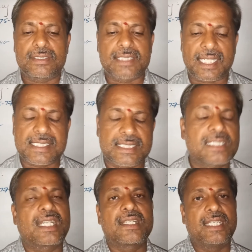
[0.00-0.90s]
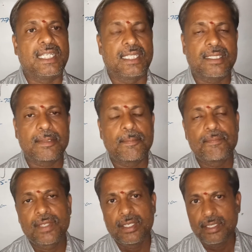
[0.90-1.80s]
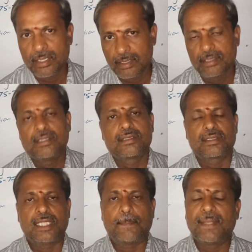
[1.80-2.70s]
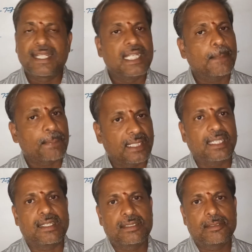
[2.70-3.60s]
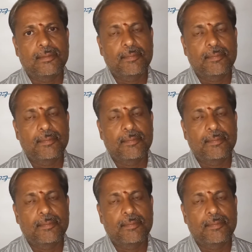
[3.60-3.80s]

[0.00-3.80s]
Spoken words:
succeeded in the beginning period,